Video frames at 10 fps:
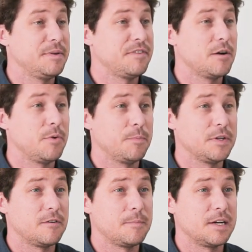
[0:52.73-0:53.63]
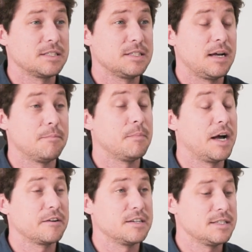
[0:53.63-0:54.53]
be very popular amongst
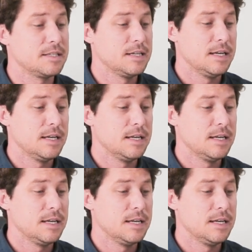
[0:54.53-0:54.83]
migrants.